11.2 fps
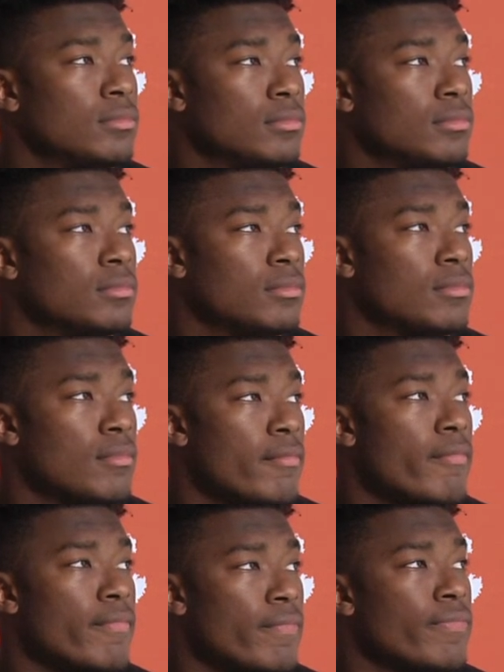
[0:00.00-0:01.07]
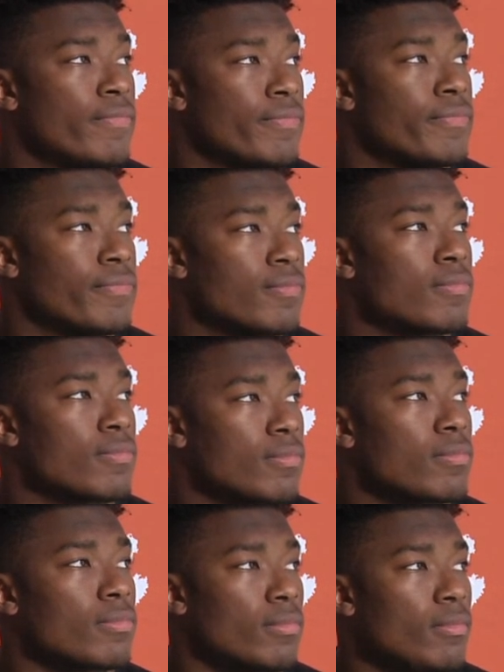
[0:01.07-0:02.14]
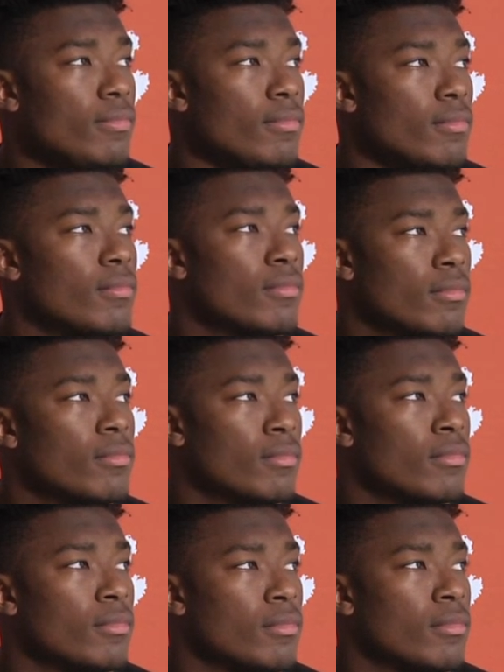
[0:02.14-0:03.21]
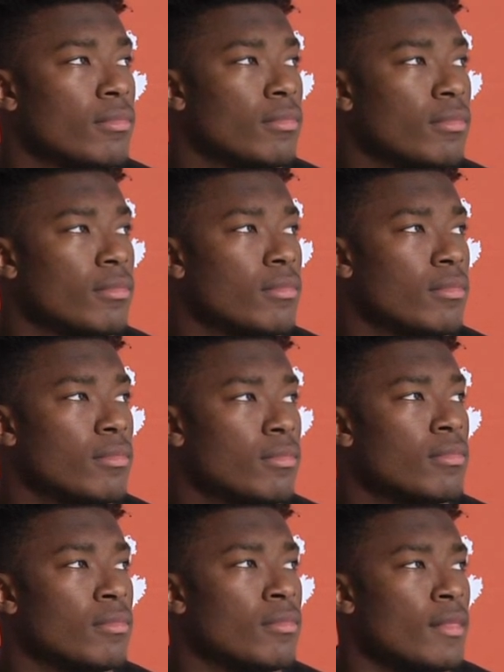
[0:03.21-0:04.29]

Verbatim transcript: college football playoff conversation if you do your job and finish strong?